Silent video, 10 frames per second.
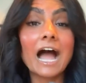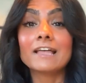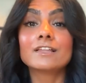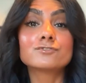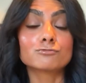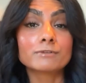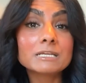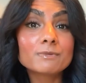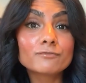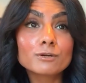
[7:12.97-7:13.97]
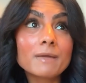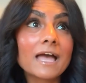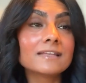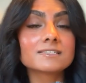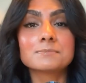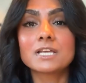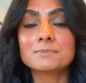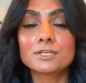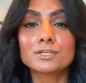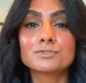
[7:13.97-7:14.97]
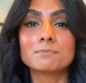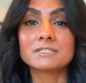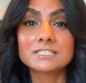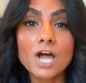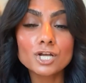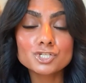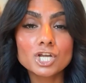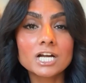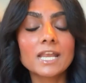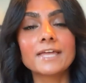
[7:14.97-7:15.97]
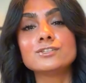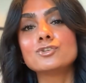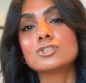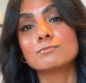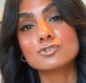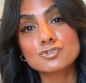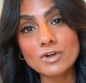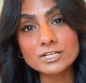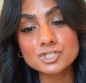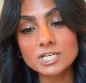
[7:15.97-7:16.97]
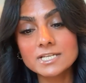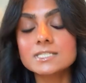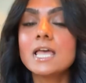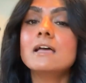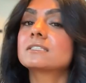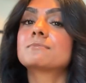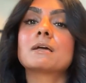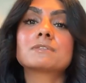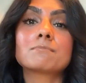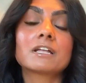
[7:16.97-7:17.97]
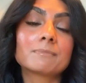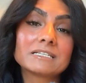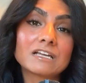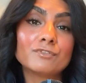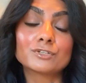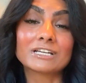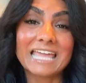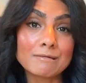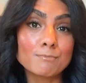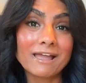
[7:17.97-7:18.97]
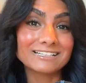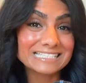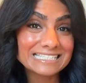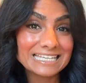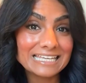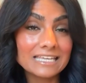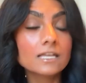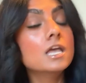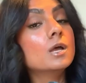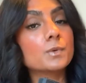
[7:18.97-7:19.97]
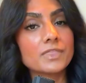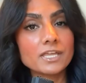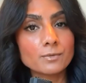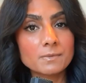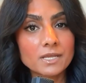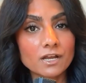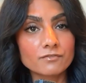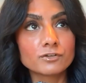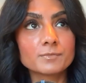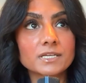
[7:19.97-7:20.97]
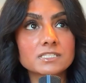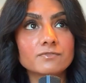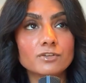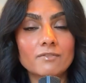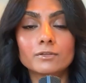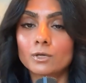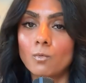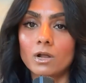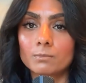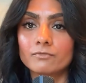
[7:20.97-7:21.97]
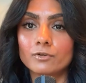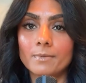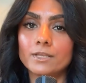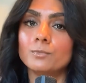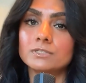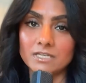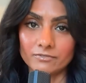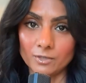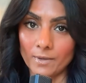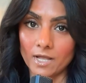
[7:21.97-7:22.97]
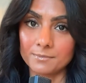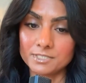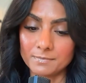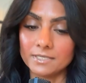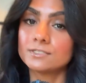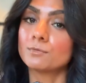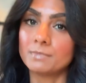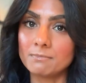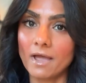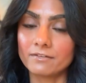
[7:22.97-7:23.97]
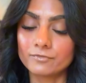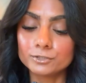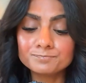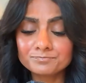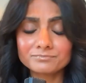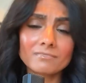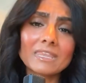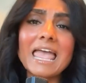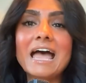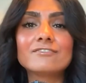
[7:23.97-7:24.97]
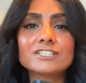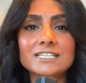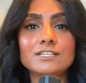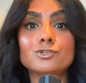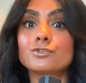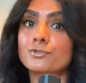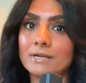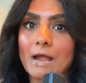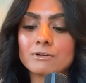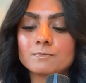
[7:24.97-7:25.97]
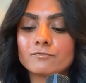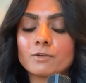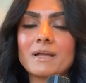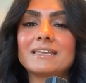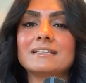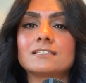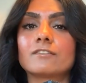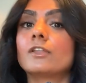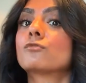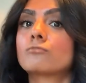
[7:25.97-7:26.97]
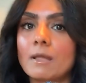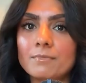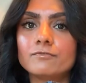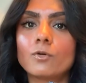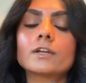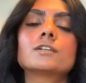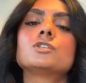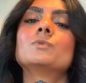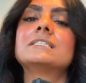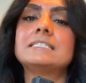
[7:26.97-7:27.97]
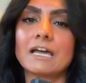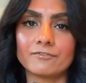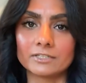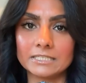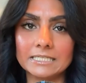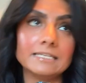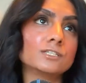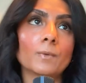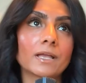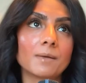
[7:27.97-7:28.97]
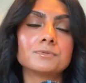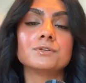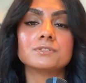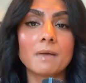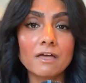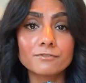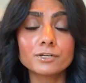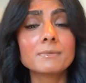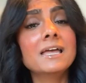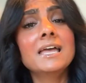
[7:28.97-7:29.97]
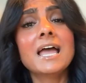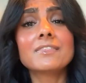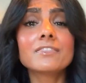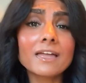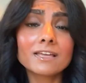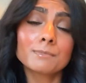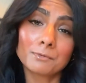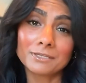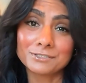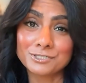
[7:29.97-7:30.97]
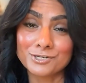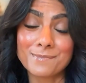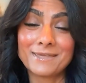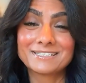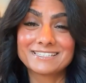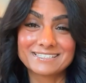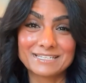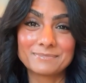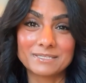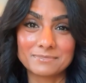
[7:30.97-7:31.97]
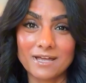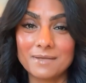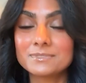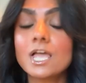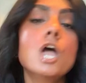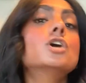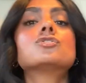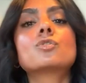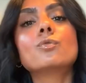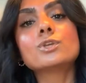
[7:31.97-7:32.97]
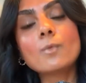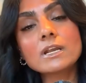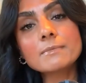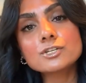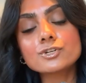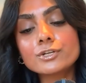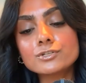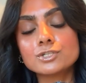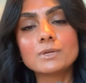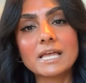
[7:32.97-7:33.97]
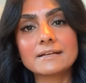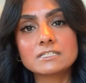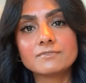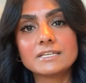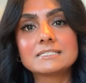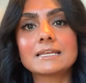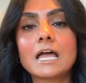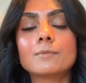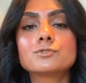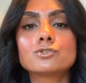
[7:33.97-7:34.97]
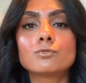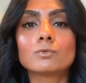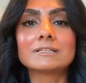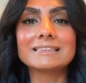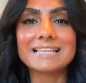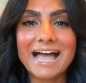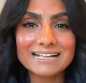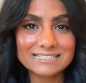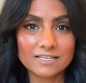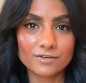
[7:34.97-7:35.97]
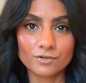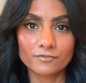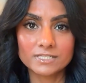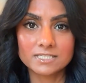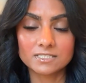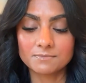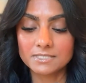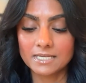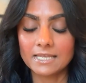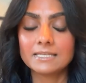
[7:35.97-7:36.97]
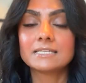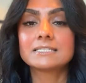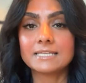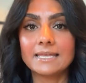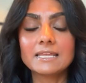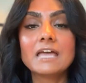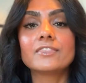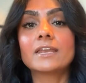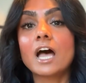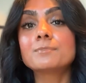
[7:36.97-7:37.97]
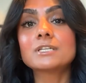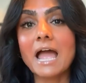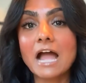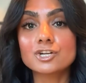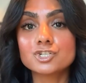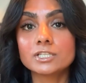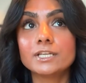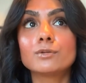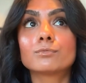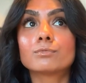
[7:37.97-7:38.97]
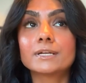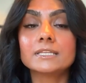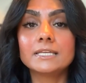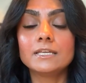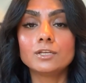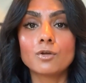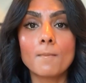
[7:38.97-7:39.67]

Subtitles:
I love to read before bed. Sometimes I'll use a massage gun and do some stretches. Sometimes I make myself a little chamomile tea. With that, you want to be careful because if you have a lot of water before bed, you will definitely wake up to pee. So be mindful. Have a tea 2 to 3 hours before bed instead of like right before, because you will definitely need to wake up to use a bathroom. And then that can be really disturbing to sleep sometimes. So you want to make sure you're doing activities that help to relax that nervous system state, that help to actually really,